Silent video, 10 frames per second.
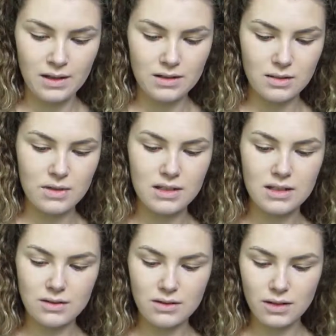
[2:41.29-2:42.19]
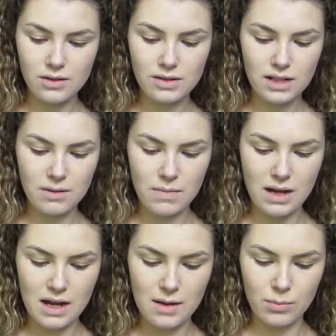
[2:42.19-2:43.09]
So I'm still using
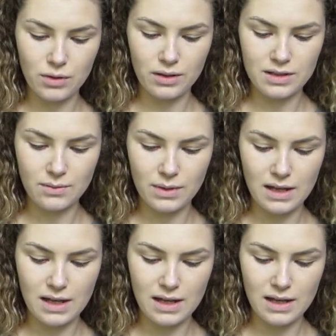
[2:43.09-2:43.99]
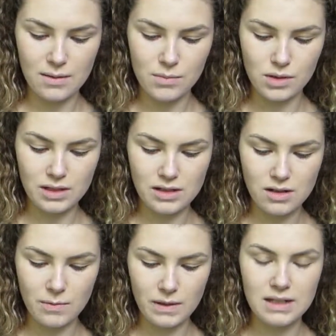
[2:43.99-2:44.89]
my Born This Way
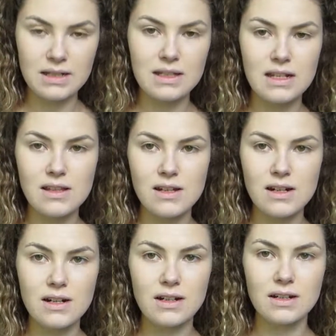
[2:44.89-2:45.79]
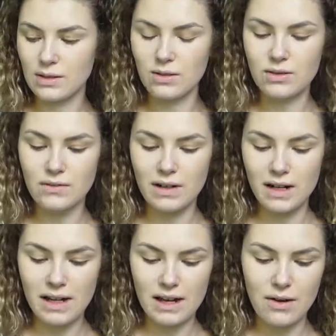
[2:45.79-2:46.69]
Multi-Sculpt Concealer. This is also
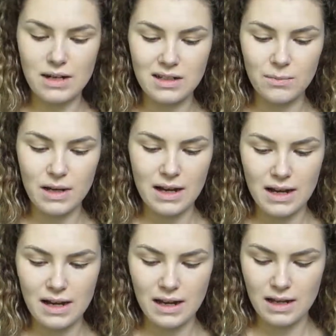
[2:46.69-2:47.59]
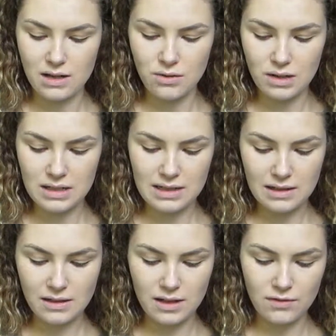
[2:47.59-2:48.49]
running out. I did buy a new
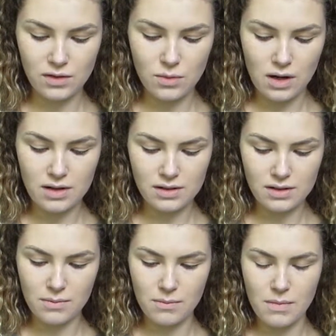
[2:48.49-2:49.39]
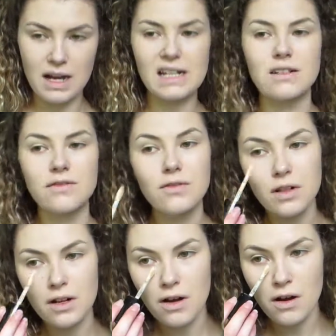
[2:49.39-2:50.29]
concealer. If you watched my
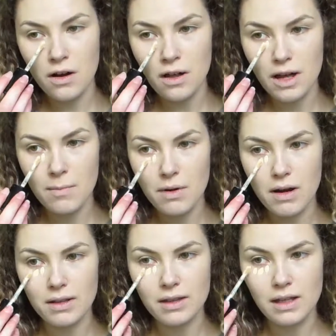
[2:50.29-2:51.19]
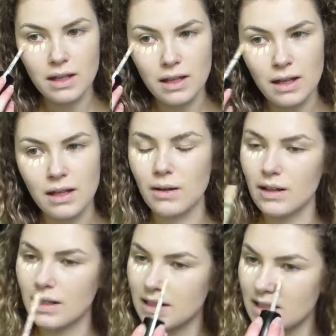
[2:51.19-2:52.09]
Sephora haul, I bought the, I
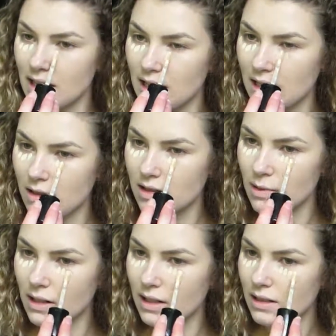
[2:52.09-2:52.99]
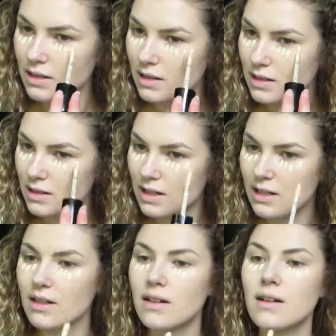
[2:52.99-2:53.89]
think it's the It Cosmetics
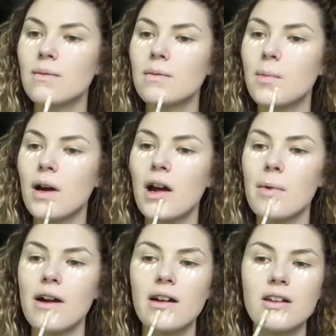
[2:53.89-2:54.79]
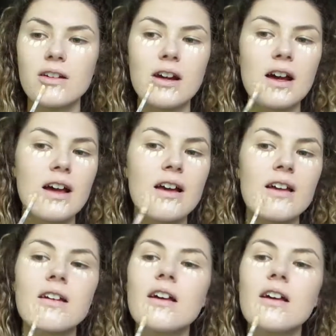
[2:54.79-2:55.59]
concealer, the Bye Bye Under Eye.